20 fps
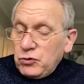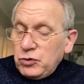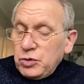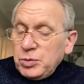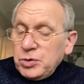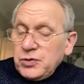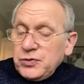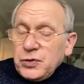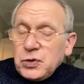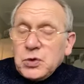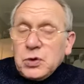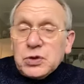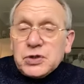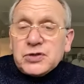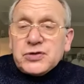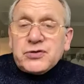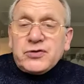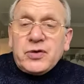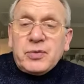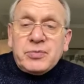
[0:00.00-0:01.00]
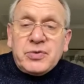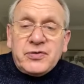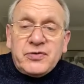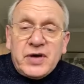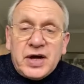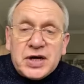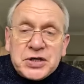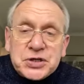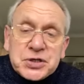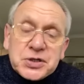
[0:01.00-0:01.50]
Remove all causes of
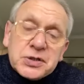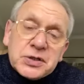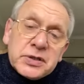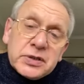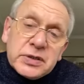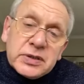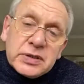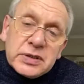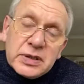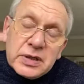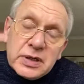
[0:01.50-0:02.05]
imperfection